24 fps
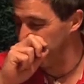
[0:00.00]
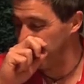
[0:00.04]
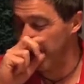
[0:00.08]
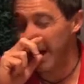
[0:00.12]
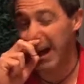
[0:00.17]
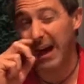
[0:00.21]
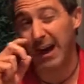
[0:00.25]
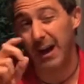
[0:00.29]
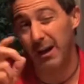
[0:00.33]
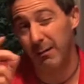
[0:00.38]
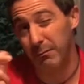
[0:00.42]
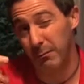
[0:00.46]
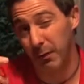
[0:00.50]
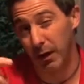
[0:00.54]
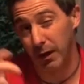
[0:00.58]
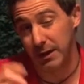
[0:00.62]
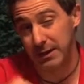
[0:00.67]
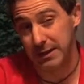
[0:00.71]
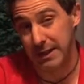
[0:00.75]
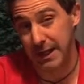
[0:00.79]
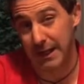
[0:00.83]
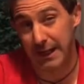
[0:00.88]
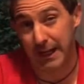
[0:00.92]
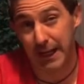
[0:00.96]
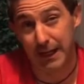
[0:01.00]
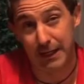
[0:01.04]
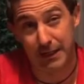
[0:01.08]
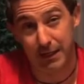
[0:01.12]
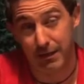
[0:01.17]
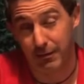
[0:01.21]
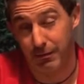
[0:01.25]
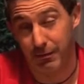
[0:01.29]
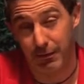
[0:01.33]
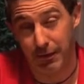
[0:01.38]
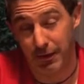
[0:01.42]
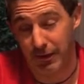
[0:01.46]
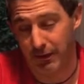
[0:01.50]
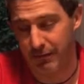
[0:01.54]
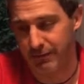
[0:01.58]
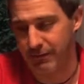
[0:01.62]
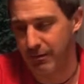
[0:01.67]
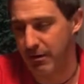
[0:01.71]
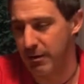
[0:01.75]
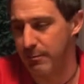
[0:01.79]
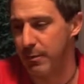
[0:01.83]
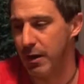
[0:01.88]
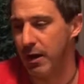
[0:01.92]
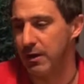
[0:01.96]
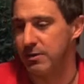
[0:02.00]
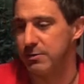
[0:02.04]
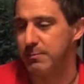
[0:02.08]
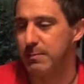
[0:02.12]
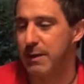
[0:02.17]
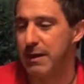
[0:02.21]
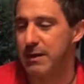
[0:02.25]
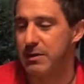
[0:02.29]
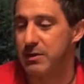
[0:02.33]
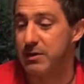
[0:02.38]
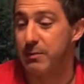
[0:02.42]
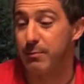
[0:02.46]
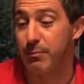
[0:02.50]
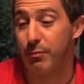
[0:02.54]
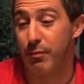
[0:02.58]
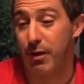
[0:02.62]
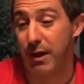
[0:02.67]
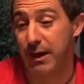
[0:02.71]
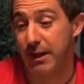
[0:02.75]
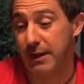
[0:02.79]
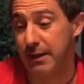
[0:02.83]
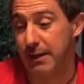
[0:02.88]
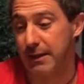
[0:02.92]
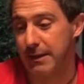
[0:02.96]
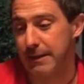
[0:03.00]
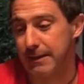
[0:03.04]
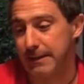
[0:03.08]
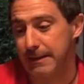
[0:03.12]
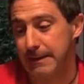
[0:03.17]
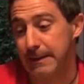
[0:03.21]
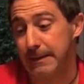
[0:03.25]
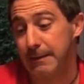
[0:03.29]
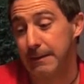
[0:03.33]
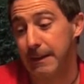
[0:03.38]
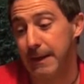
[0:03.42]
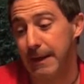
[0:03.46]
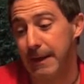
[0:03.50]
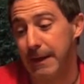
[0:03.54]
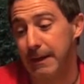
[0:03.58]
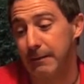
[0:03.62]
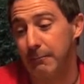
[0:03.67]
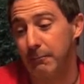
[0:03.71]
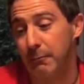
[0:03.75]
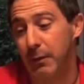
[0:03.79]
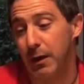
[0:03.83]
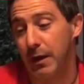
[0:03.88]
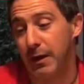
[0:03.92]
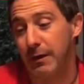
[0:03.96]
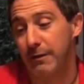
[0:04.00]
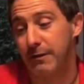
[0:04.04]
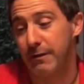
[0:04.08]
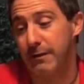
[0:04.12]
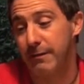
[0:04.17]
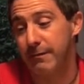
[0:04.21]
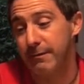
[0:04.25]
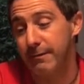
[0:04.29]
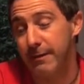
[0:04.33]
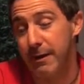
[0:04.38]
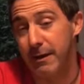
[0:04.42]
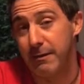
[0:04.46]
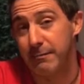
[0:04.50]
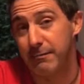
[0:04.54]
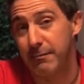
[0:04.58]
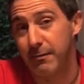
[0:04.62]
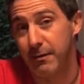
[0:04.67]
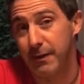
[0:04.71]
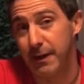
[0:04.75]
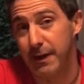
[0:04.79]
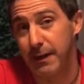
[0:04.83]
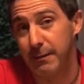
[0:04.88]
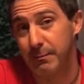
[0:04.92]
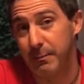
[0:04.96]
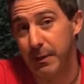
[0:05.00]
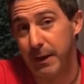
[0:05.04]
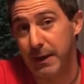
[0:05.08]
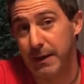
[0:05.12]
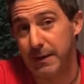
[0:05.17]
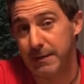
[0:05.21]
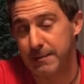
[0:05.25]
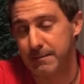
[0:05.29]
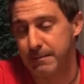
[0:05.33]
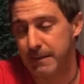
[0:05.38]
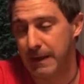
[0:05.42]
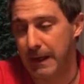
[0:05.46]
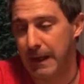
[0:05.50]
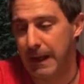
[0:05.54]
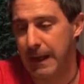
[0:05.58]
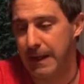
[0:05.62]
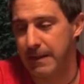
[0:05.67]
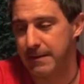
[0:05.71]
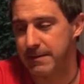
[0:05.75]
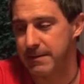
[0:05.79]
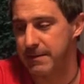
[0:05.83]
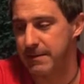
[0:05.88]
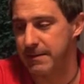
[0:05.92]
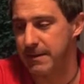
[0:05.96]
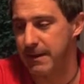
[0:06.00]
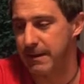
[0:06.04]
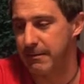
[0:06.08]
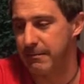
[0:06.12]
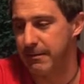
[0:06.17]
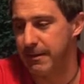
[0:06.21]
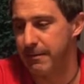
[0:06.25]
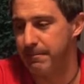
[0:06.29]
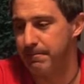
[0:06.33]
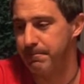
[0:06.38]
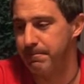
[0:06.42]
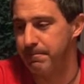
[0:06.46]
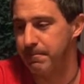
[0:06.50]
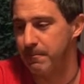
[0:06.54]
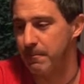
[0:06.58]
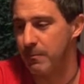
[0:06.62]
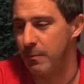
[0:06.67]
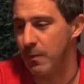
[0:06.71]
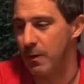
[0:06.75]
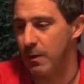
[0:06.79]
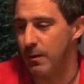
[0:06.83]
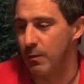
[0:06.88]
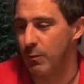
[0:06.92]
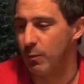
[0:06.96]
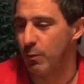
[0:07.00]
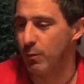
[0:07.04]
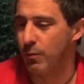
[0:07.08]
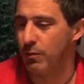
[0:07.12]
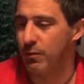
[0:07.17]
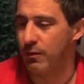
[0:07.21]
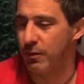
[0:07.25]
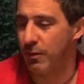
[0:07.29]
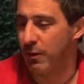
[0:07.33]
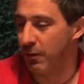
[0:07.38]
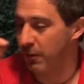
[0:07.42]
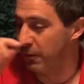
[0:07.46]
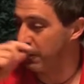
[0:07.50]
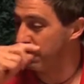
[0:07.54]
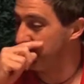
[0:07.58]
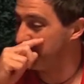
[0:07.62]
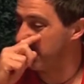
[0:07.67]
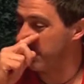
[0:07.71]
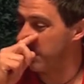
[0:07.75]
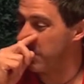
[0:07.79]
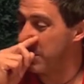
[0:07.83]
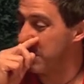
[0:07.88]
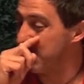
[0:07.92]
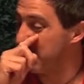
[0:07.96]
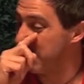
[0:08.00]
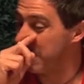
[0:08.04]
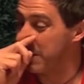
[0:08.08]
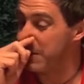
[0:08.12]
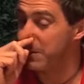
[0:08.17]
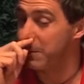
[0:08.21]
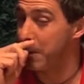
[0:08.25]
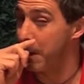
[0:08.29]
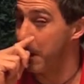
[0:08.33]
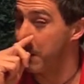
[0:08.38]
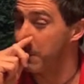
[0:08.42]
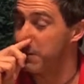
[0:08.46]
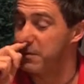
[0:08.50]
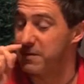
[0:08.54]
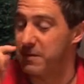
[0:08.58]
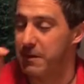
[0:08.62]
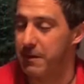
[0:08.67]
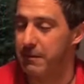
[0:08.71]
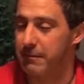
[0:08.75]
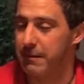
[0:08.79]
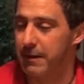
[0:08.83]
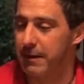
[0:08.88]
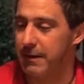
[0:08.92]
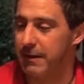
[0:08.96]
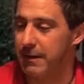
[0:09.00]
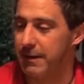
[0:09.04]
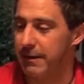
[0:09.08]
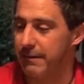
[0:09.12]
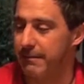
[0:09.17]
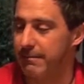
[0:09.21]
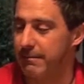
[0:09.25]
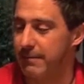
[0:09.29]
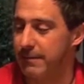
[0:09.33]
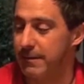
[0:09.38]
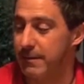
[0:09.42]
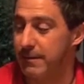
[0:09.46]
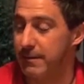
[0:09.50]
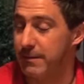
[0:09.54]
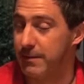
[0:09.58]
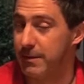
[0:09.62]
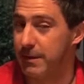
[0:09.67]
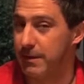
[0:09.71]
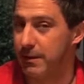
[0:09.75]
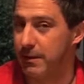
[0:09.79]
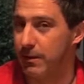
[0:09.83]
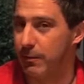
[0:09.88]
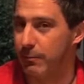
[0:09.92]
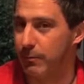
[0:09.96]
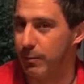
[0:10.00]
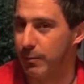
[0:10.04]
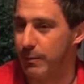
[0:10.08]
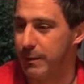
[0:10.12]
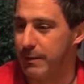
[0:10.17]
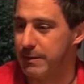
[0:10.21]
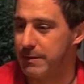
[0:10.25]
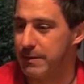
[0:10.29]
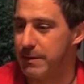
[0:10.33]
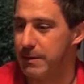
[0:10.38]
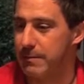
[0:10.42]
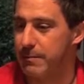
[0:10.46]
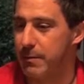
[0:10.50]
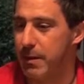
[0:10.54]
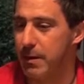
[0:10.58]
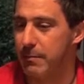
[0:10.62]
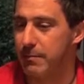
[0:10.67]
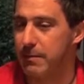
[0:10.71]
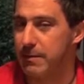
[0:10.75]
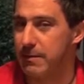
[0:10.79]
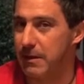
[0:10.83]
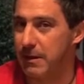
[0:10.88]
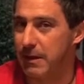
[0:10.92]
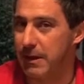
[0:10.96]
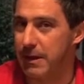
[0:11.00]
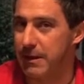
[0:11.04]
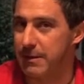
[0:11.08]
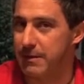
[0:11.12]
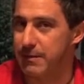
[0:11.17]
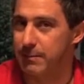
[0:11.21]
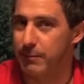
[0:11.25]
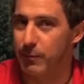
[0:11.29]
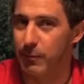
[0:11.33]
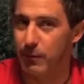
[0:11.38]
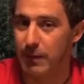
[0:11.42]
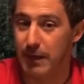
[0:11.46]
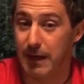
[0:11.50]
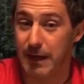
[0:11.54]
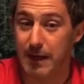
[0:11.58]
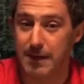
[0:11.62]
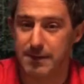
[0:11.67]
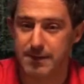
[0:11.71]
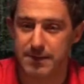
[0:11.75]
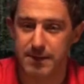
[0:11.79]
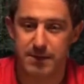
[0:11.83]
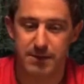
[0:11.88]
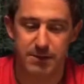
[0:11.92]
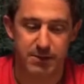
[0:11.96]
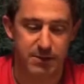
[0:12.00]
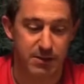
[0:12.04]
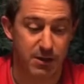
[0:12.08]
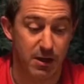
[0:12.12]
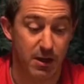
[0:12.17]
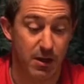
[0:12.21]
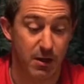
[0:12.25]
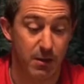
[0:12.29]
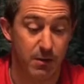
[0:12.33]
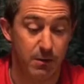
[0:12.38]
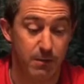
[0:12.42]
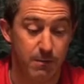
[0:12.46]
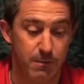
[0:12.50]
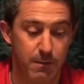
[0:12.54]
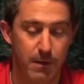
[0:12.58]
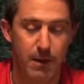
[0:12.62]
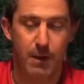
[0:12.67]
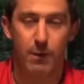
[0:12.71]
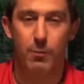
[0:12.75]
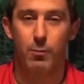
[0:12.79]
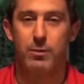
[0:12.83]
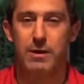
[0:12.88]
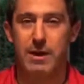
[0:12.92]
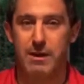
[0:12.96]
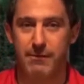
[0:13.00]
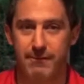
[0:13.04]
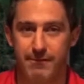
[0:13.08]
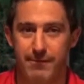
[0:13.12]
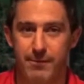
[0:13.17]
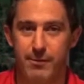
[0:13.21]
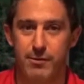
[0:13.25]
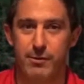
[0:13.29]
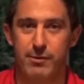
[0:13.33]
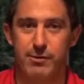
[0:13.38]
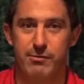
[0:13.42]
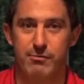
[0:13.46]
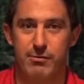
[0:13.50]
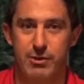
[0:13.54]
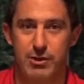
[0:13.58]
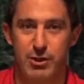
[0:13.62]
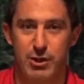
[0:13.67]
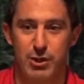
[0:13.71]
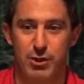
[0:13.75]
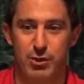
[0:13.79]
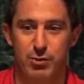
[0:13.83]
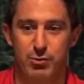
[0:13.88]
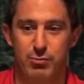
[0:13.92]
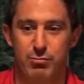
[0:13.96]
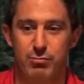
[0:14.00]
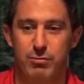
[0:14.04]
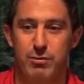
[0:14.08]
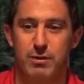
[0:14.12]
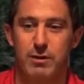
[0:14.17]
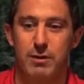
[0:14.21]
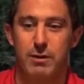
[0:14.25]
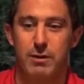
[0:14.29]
My dear lady, who I love very much, managed to break my other favourite beer glass, so we're on a freebie as well, so to compliment it at the moment until I get some more glasses. So without further ado,